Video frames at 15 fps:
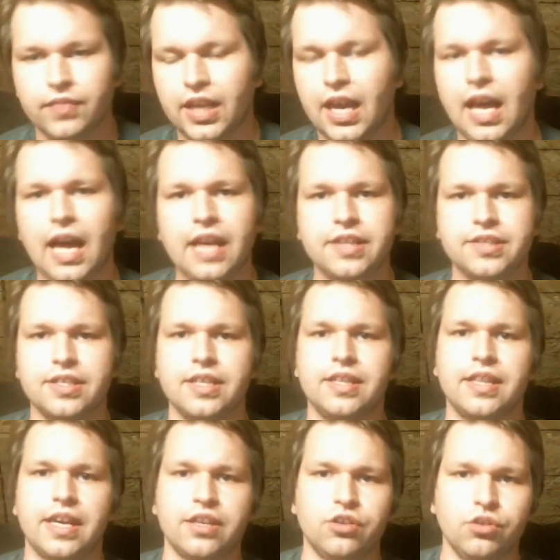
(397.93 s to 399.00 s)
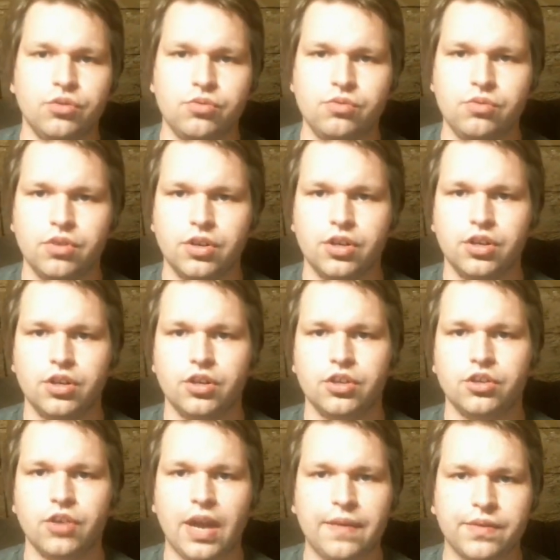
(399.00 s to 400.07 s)
I see that you're
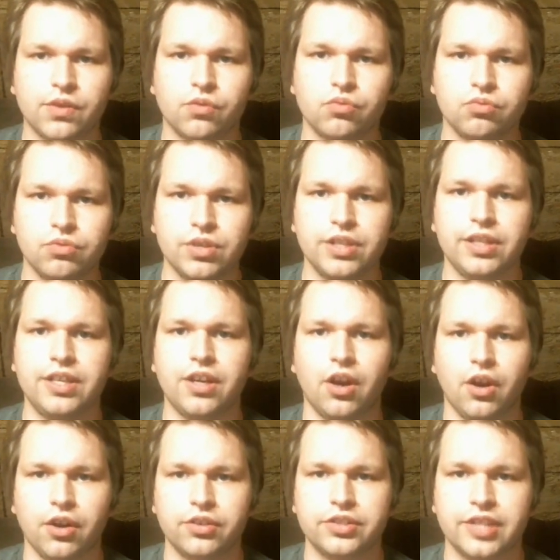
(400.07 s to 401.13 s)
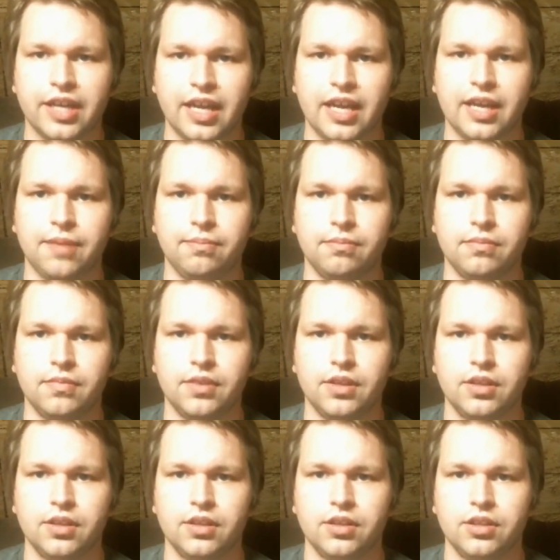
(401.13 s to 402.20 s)
having a really hard time,
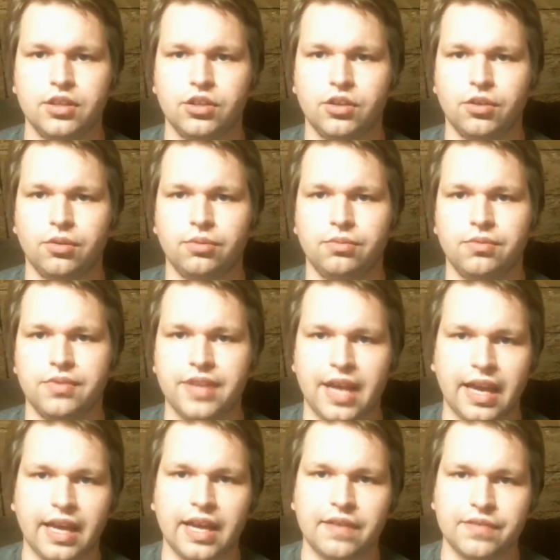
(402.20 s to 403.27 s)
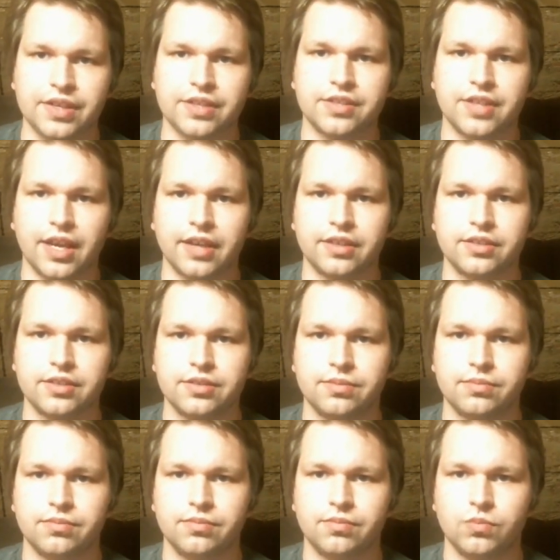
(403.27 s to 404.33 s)
not having sex.
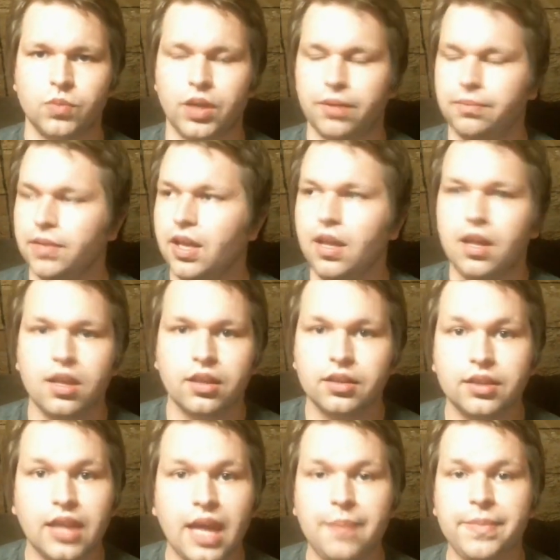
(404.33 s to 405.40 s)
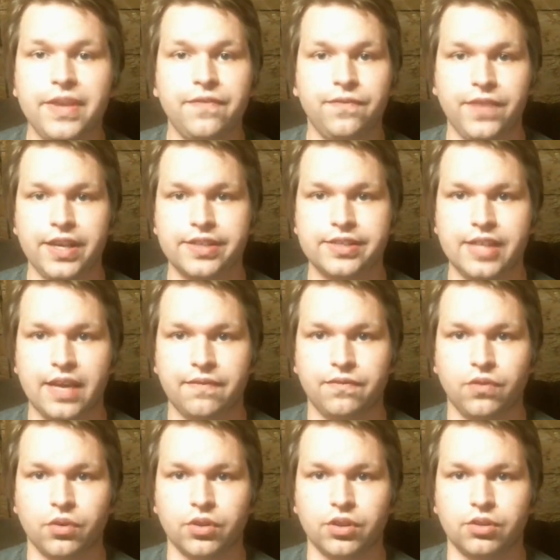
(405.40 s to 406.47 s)
Well, let me fix that
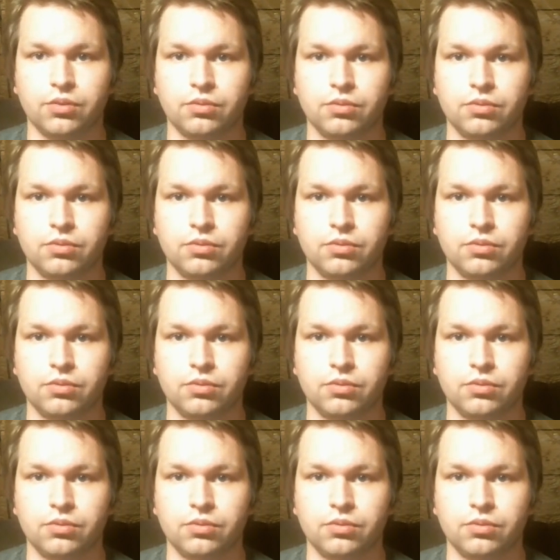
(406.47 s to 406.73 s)
for you.